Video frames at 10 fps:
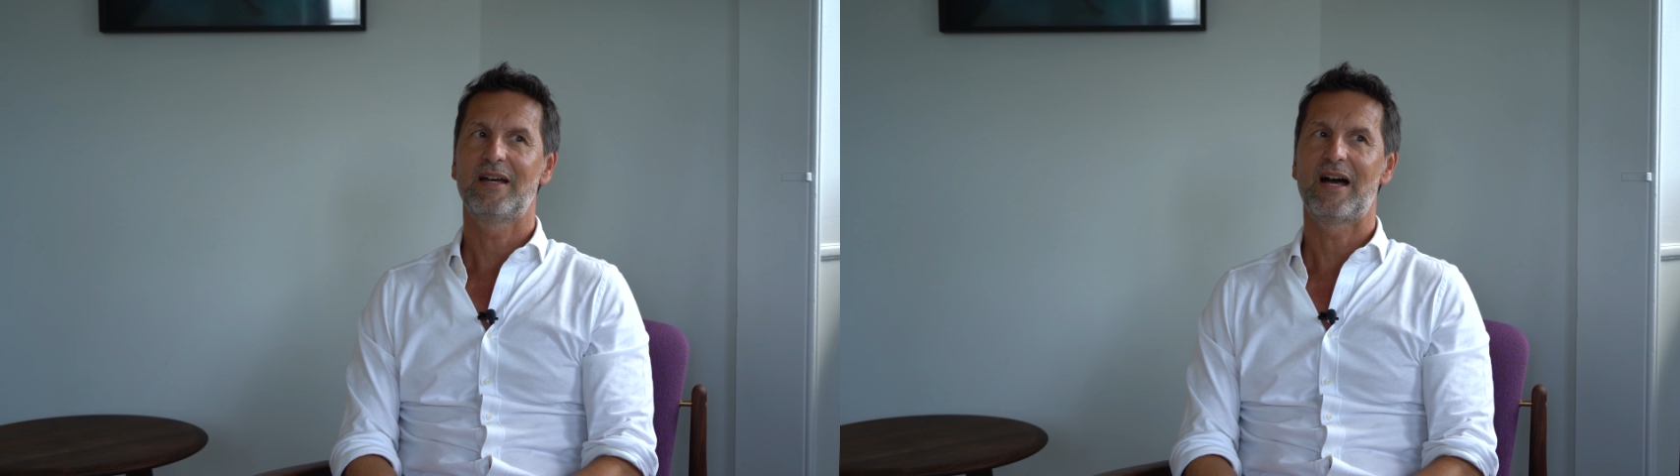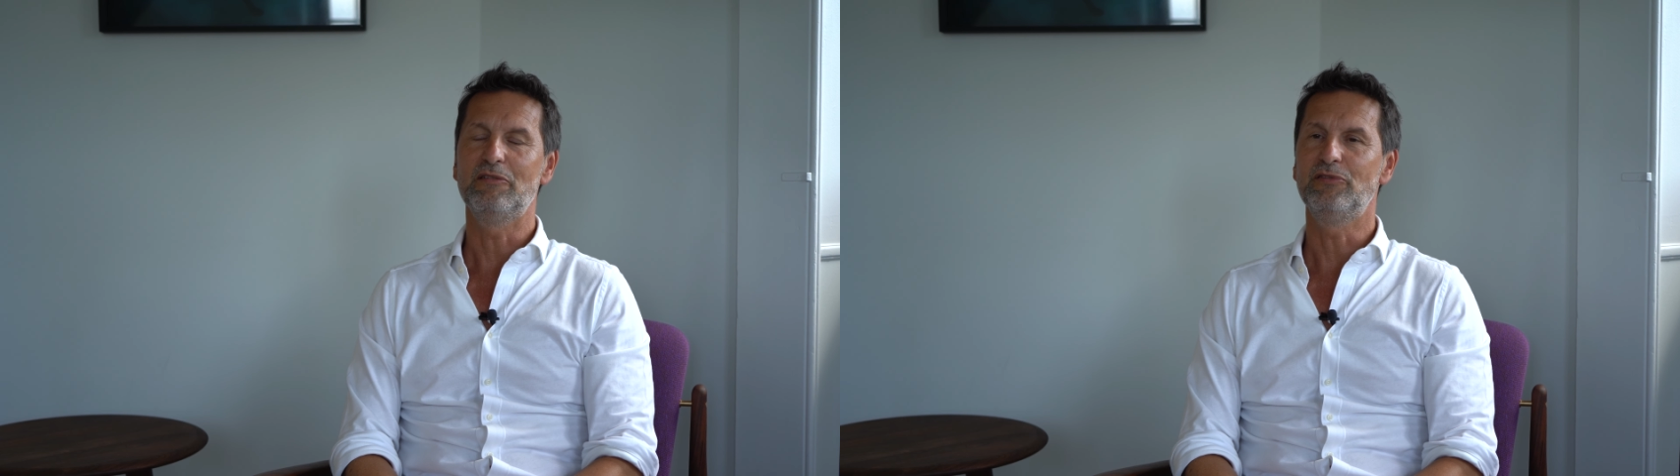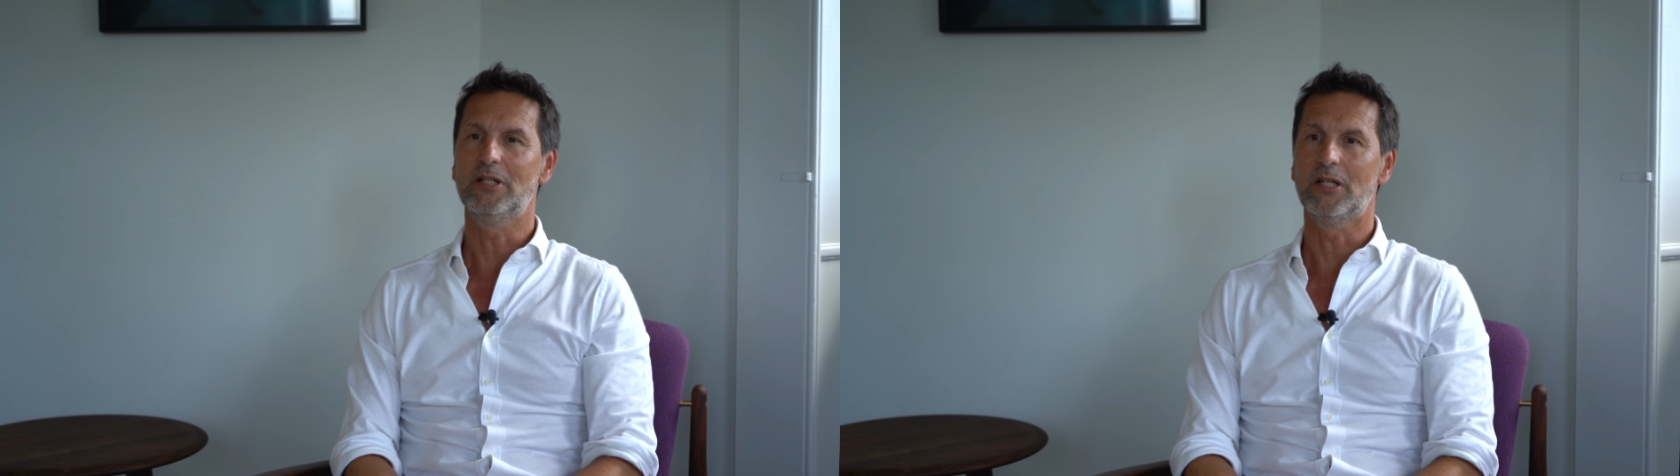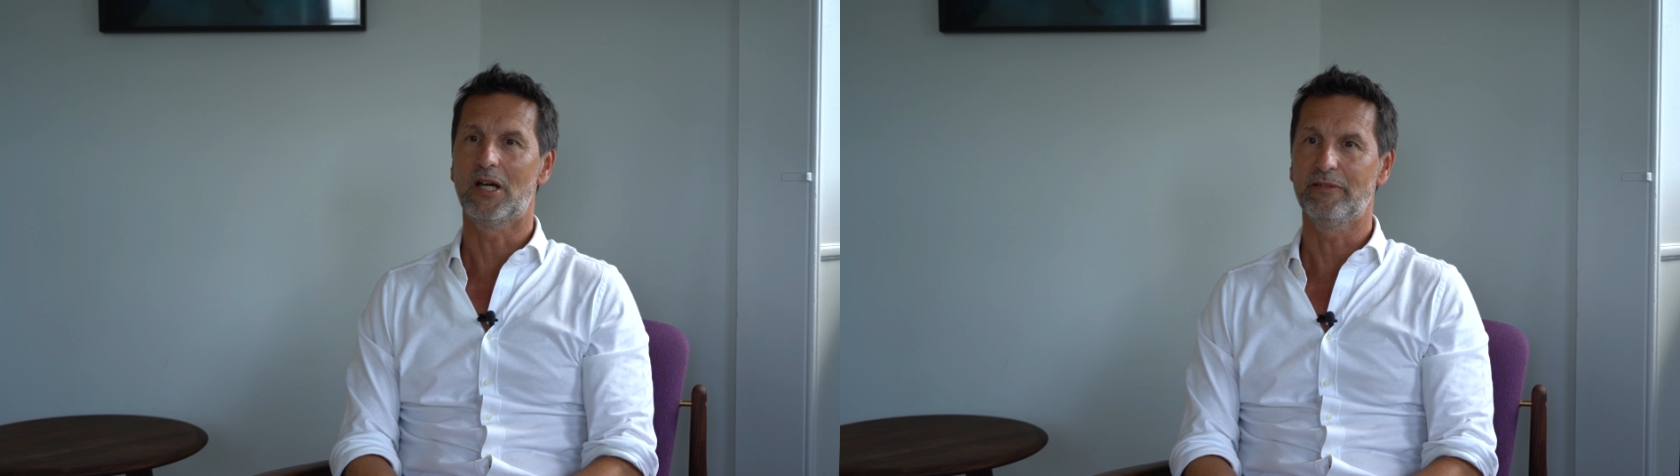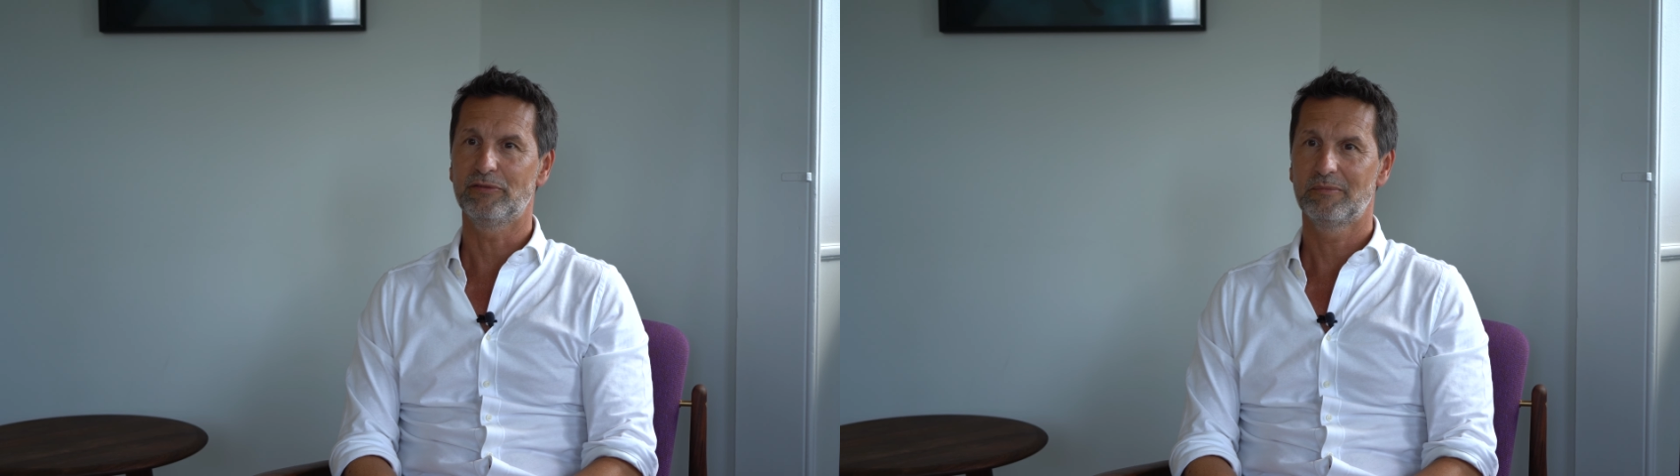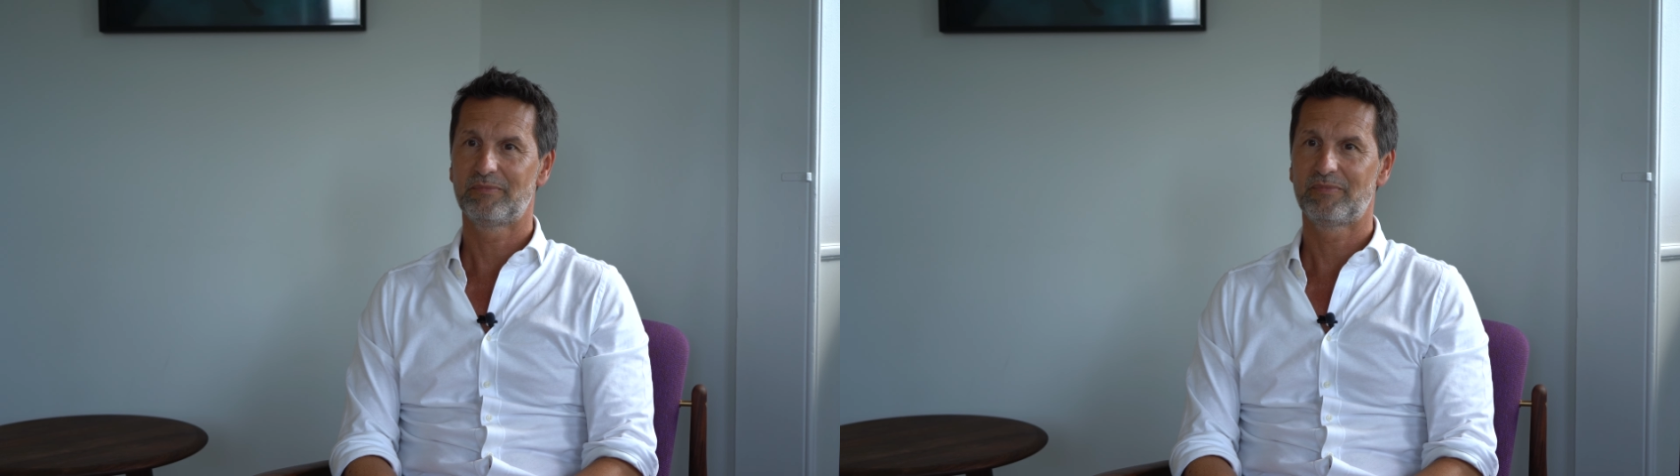I feel alive.